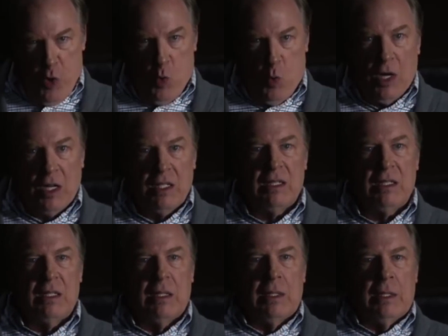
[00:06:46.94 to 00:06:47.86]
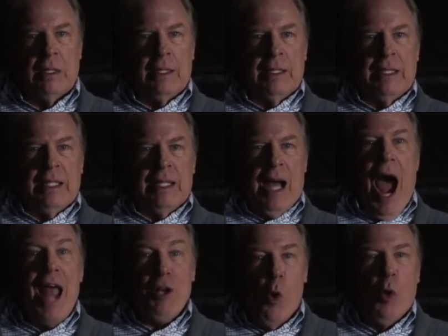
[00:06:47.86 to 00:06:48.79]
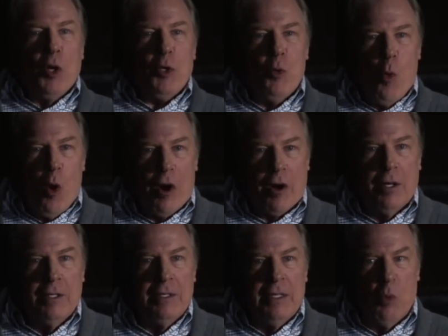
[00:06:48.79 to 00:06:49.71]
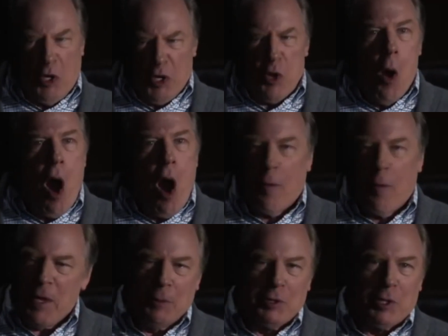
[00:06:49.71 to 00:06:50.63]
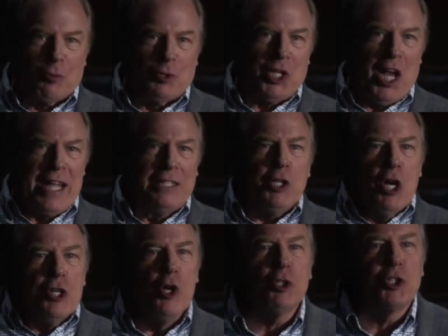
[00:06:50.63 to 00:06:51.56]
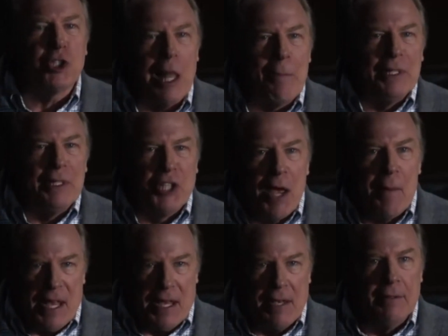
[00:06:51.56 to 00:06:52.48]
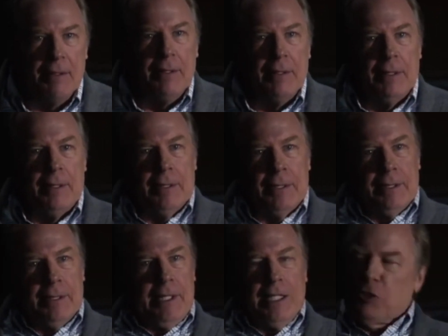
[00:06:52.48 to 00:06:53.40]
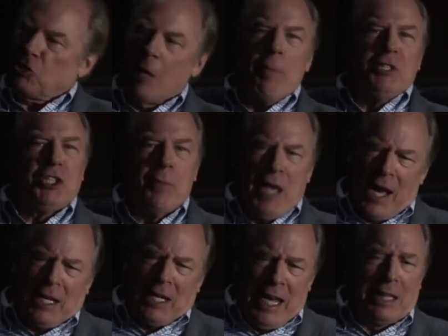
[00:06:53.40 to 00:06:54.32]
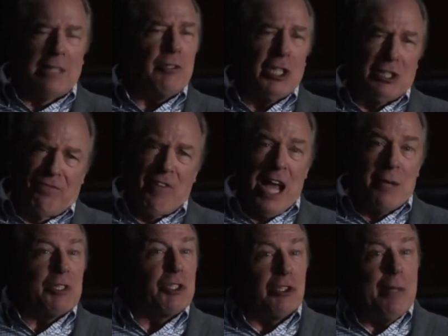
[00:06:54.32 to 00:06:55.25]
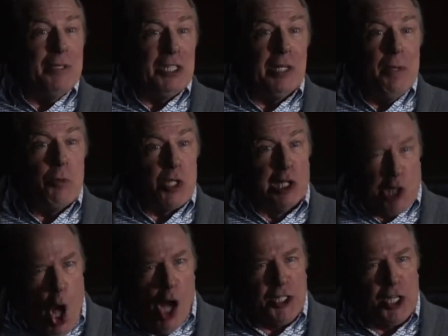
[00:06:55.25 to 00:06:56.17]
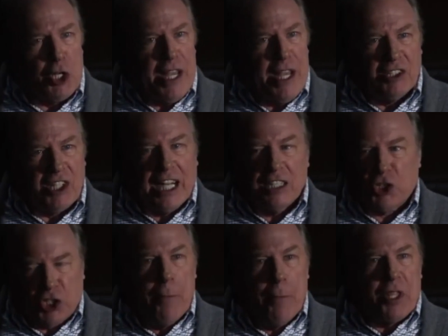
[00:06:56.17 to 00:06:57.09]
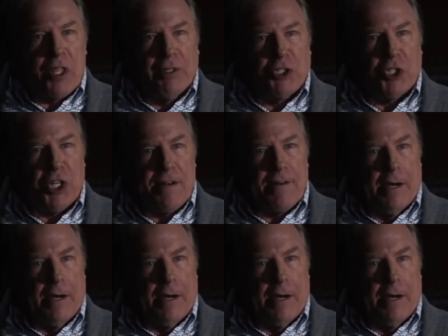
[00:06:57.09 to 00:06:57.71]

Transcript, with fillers: come sooner or later. I know what you were, what you are. People don't change. You're Slippin' Jimmy. And Slippin' Jimmy I can handle just fine, but Slippin' Jimmy with a law degree is like a chimp with a machine